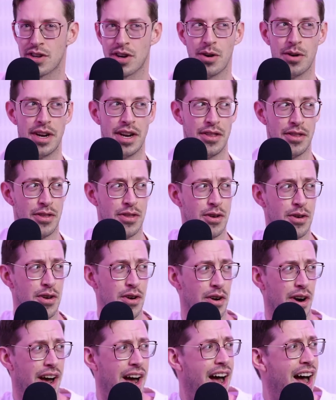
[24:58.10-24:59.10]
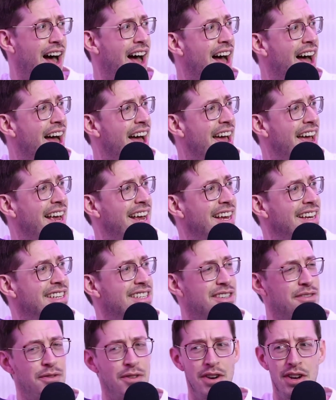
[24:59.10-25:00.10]
are going in through your
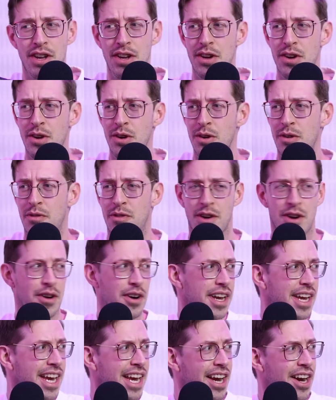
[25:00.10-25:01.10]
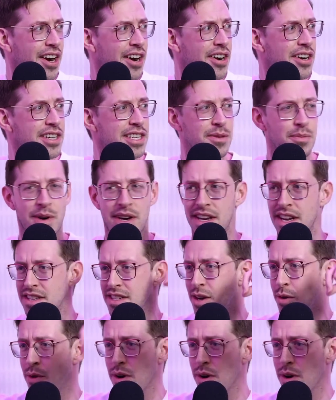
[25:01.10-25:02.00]
eyes for your ears. The brain doesn't know